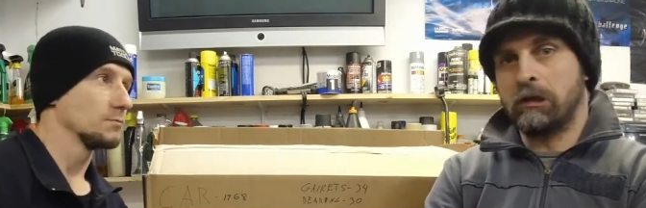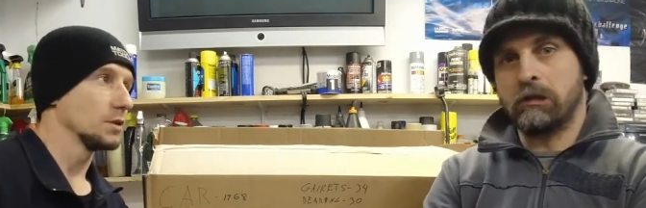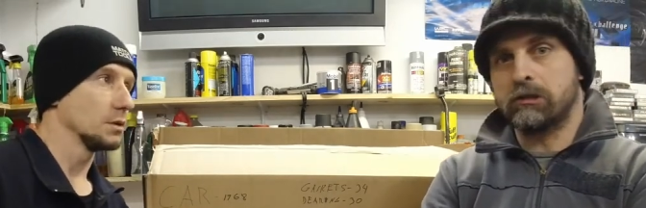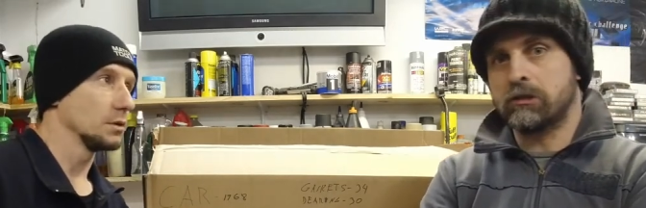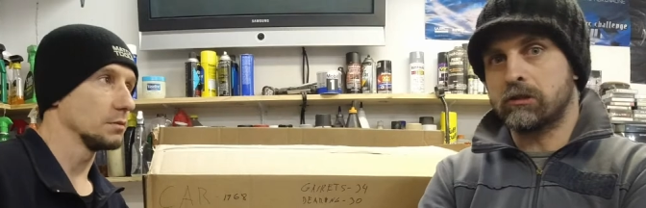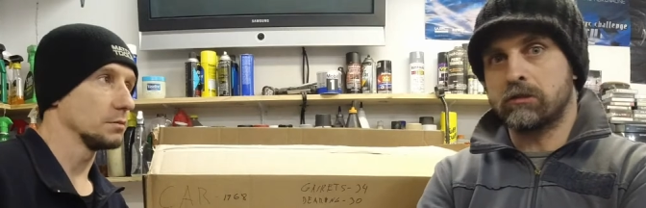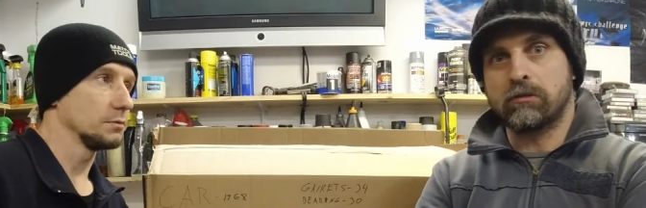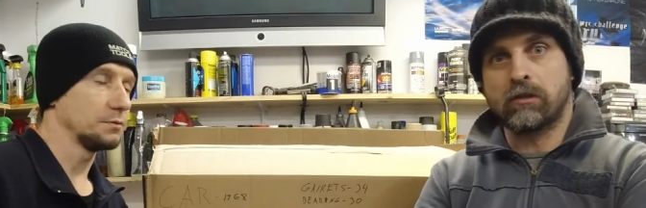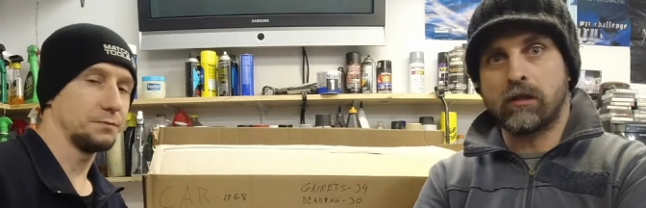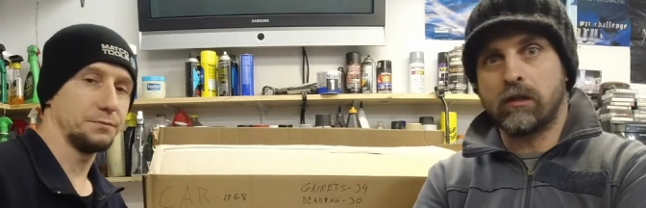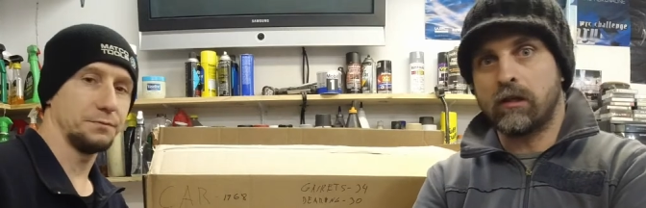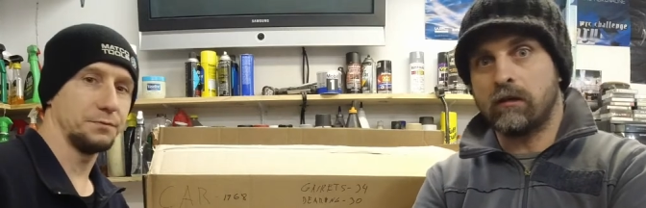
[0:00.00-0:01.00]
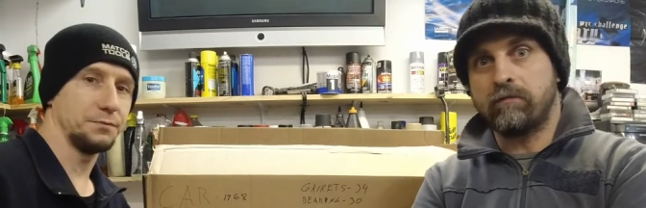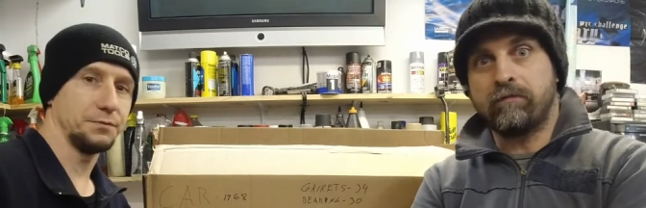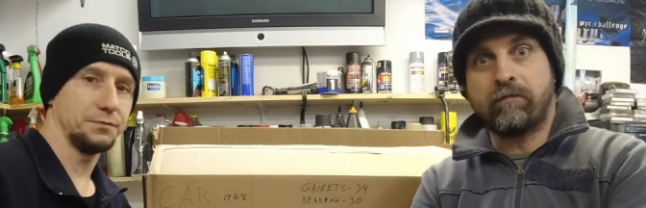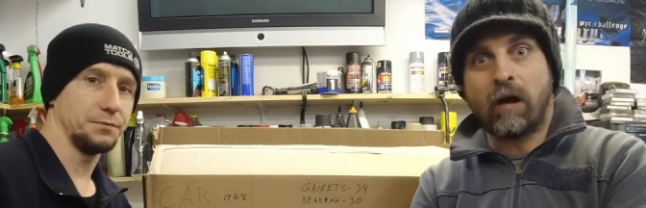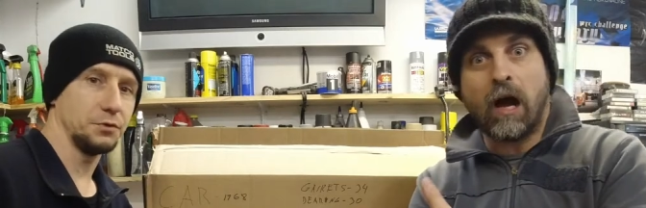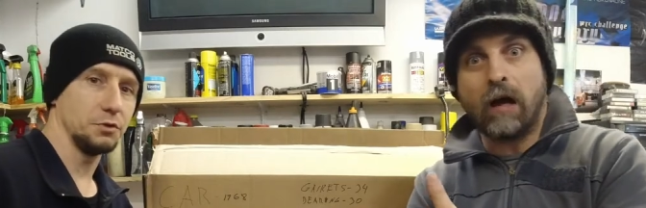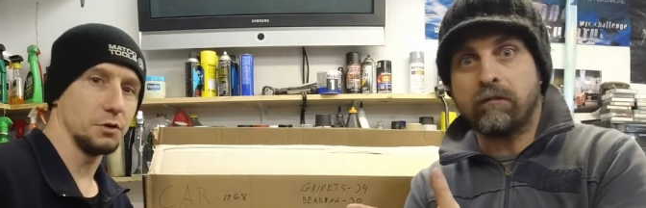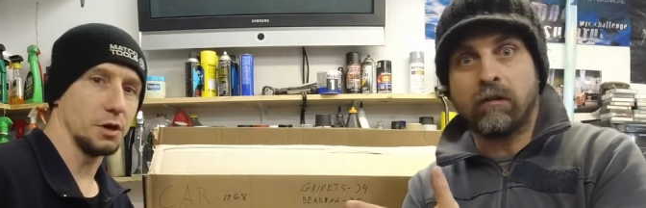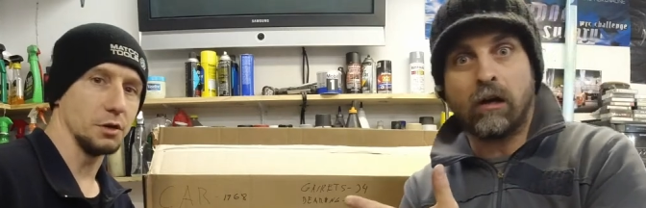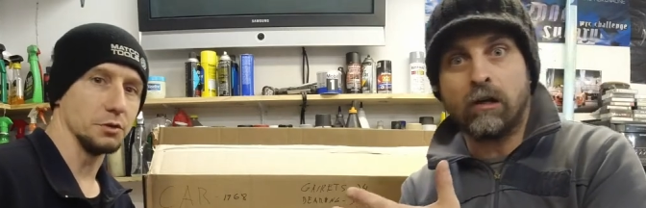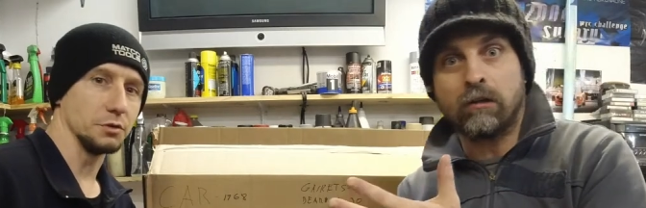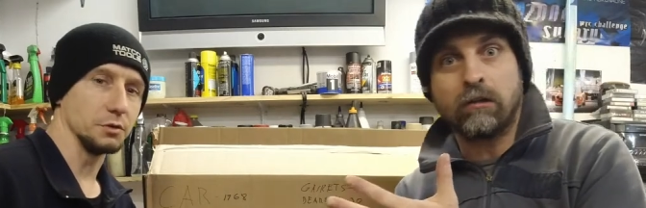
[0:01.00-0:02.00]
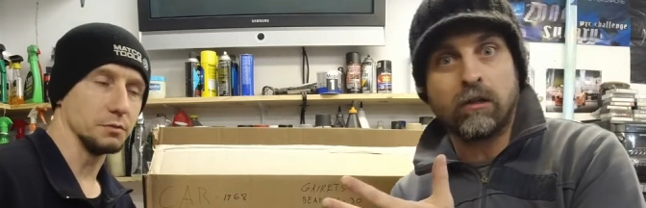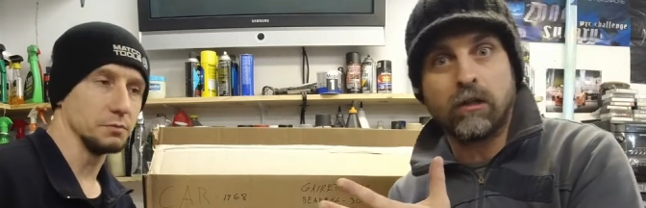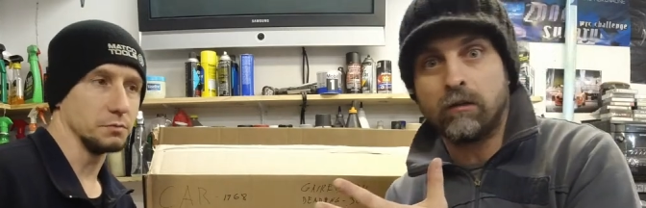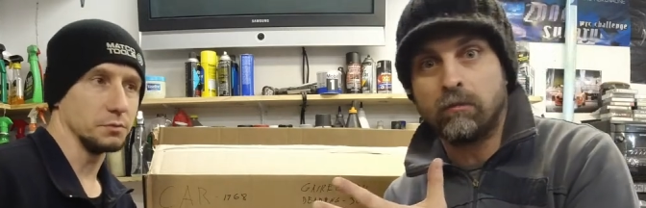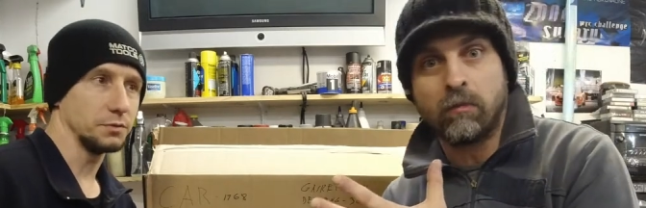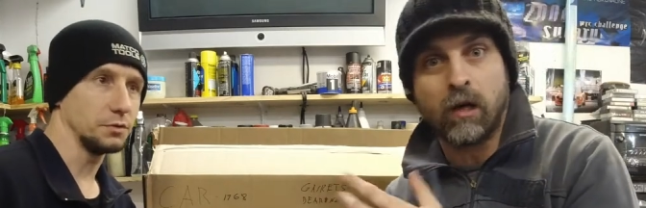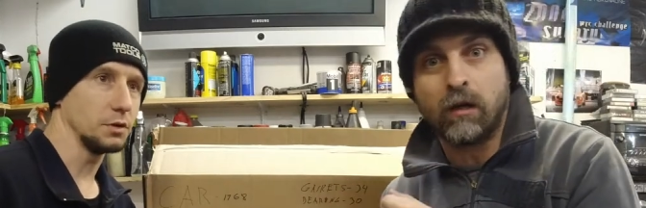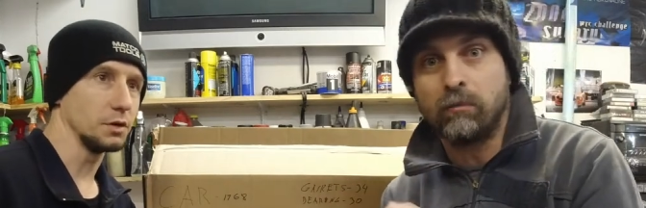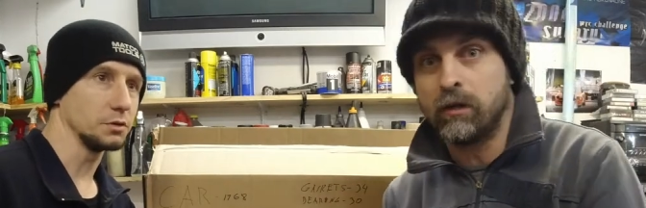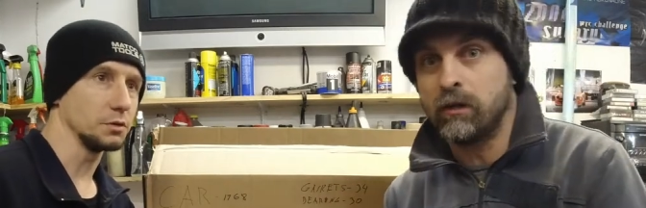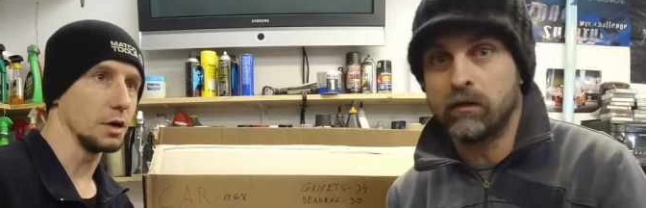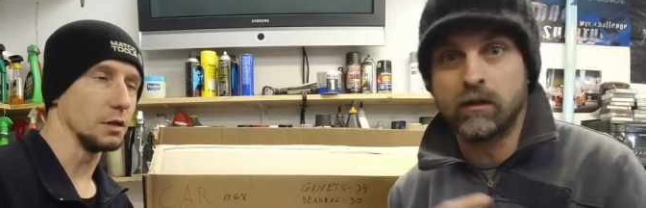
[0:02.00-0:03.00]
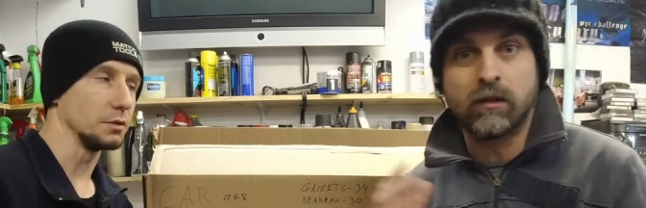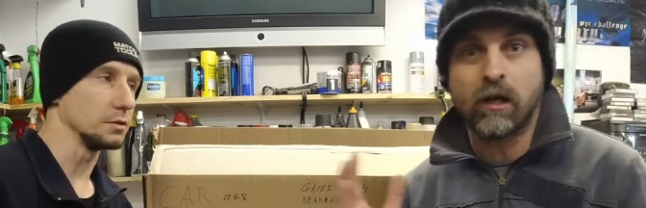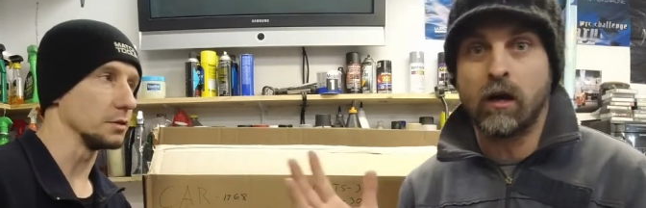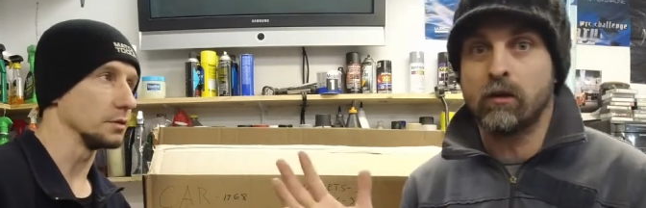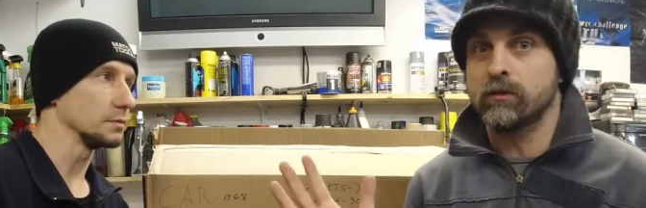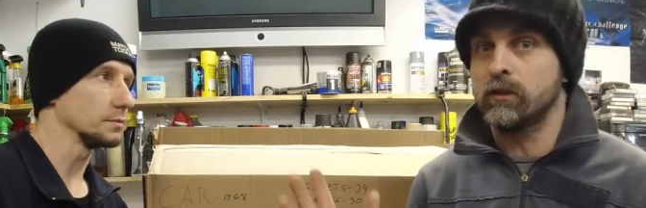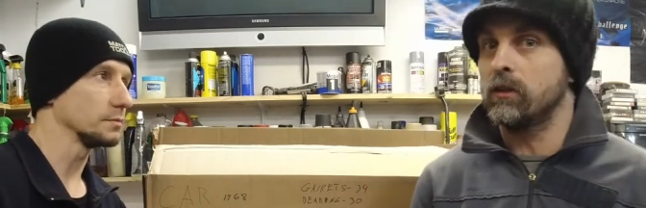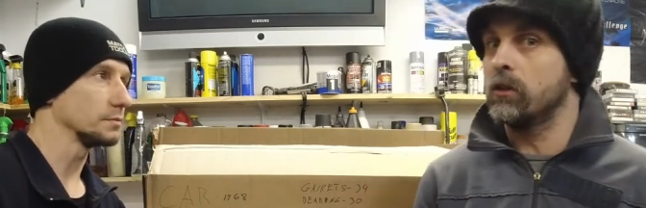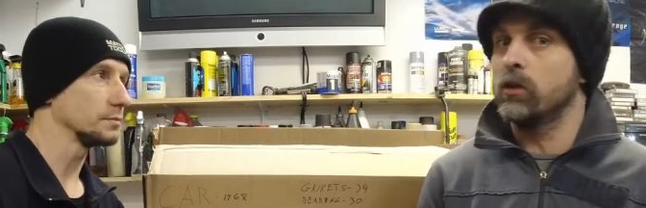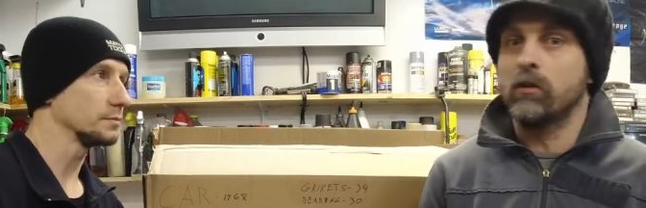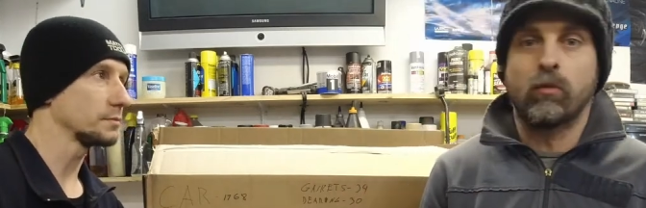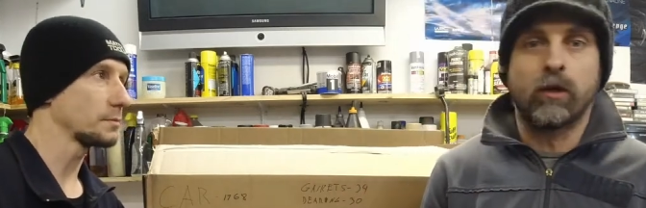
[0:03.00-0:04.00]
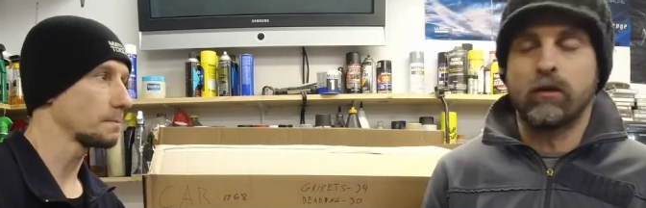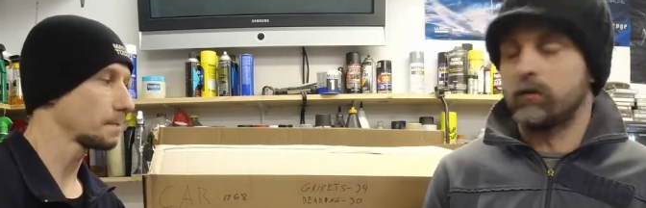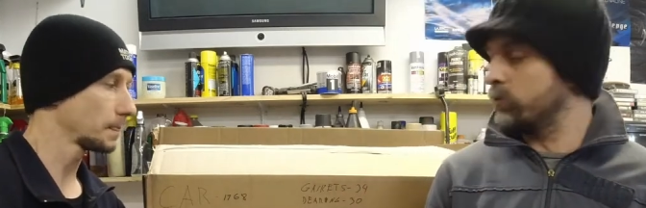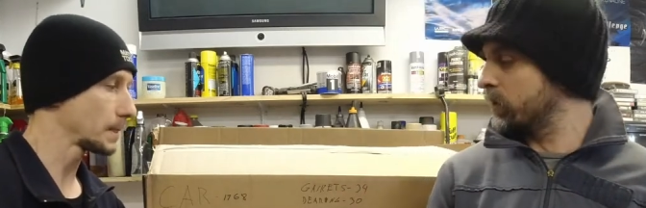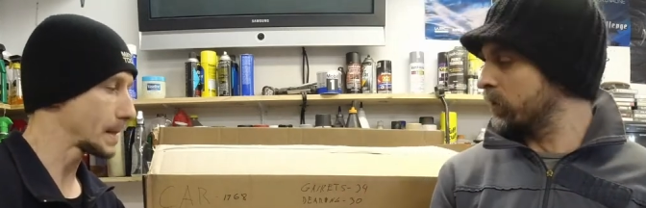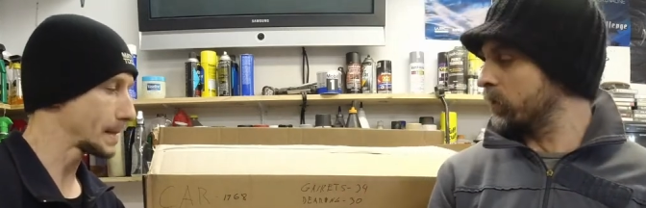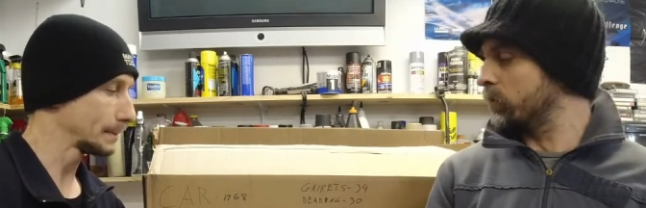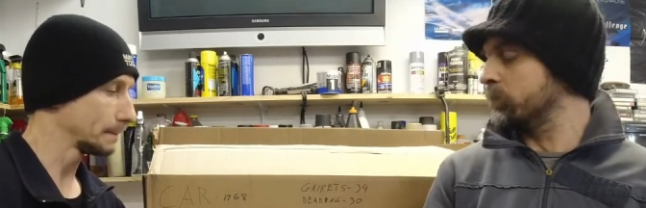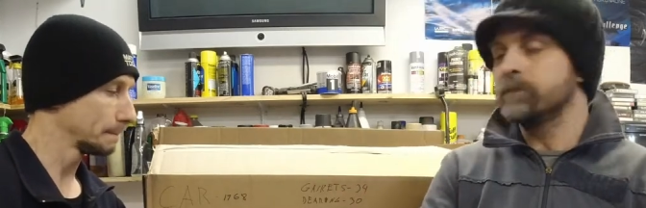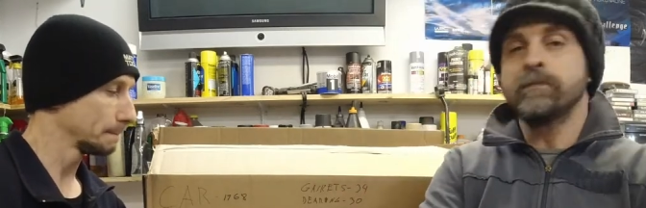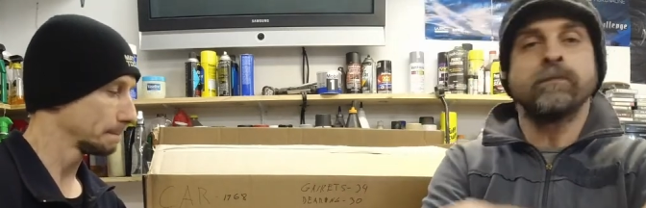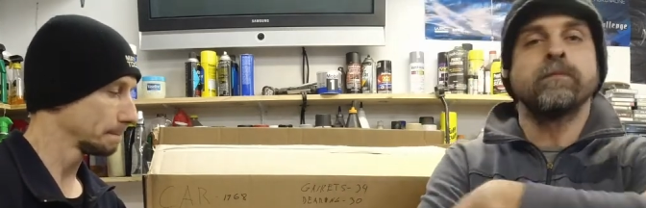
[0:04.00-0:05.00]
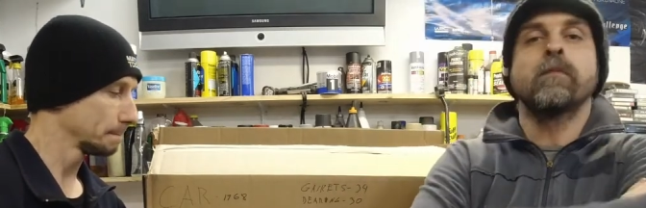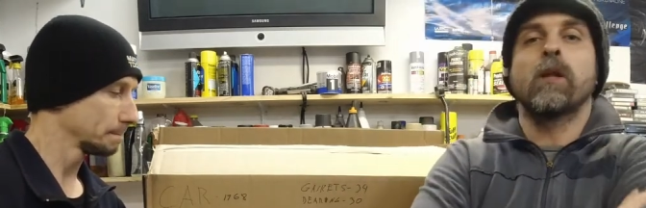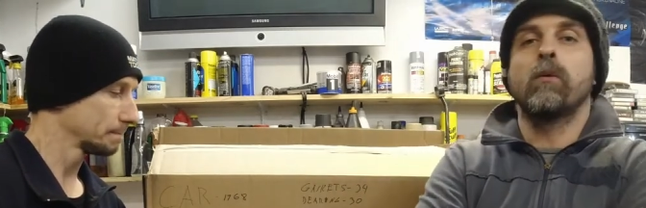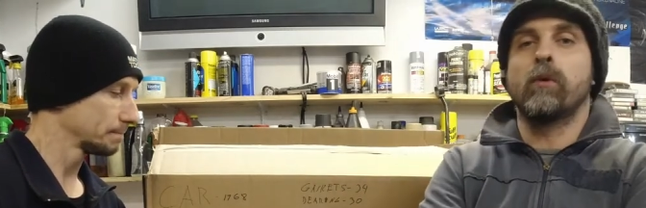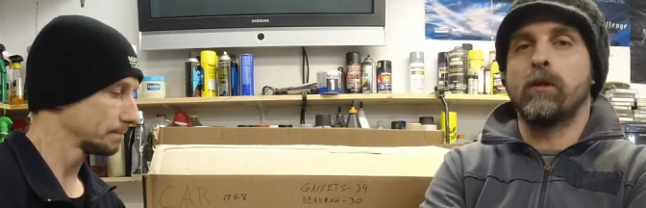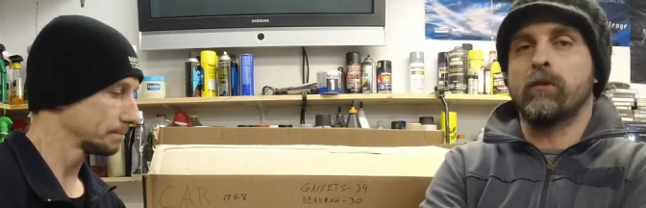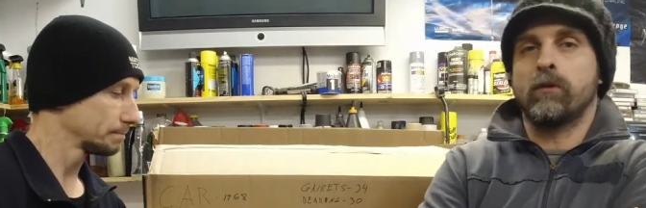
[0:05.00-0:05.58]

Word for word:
Speaker 1: extra five hundred, might be thousand. we don't we don't know we don't